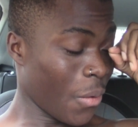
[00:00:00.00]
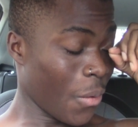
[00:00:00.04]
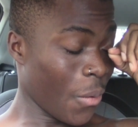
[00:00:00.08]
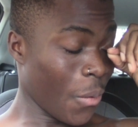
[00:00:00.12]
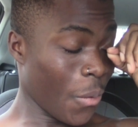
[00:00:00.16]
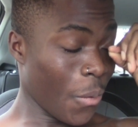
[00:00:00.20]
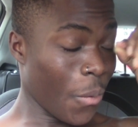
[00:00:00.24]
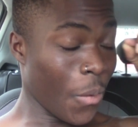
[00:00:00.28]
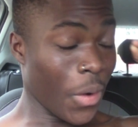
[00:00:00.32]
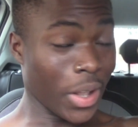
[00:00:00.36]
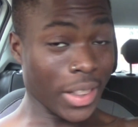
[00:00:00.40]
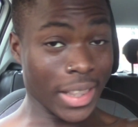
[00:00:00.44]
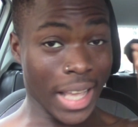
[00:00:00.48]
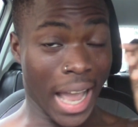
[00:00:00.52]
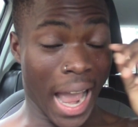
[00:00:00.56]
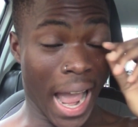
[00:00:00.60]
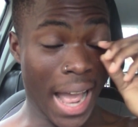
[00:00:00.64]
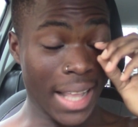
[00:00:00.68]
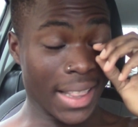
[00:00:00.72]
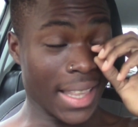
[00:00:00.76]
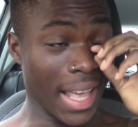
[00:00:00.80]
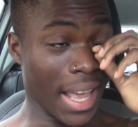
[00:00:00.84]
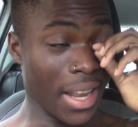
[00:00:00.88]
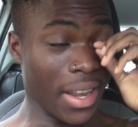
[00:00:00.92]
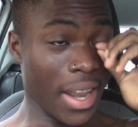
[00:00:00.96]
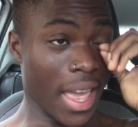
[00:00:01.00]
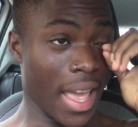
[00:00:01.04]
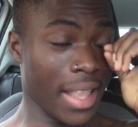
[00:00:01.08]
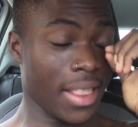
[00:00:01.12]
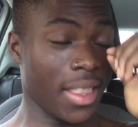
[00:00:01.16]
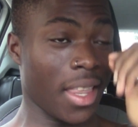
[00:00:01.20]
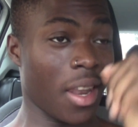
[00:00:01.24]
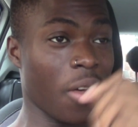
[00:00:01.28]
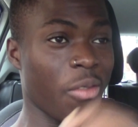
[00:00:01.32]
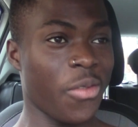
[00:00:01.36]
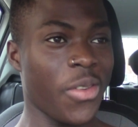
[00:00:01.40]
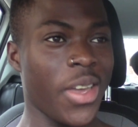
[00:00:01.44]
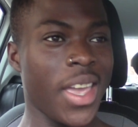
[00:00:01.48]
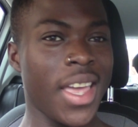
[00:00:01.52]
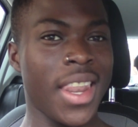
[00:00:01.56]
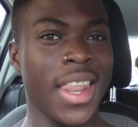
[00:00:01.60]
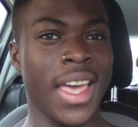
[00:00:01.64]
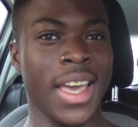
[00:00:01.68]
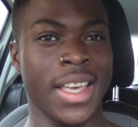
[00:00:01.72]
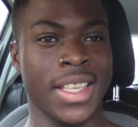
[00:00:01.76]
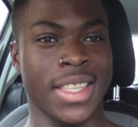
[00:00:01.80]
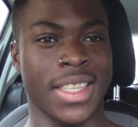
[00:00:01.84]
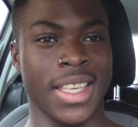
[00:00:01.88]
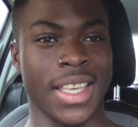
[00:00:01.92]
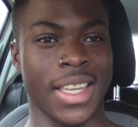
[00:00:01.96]
What? I then ended up
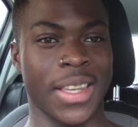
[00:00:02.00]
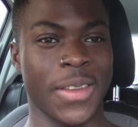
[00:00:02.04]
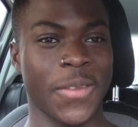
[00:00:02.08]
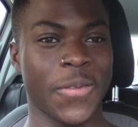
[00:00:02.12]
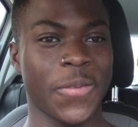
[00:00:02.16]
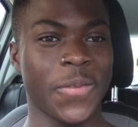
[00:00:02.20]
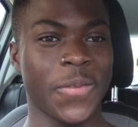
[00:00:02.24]
realizing